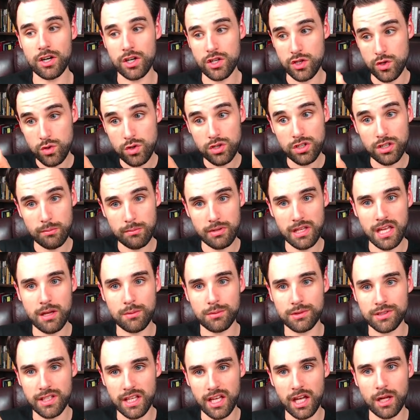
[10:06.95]
Are you going to be
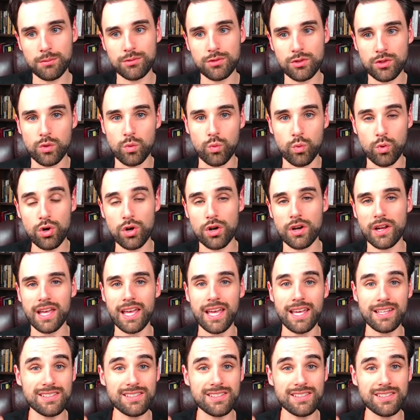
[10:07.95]
able to help do the work?